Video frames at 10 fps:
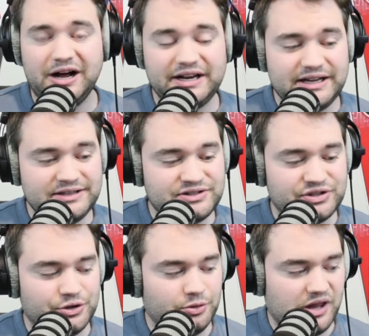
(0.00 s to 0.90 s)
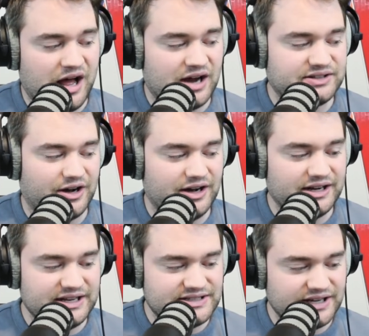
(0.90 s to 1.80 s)
into Locked On
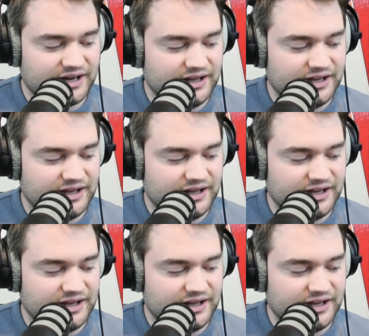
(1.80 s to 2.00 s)
Kentucky,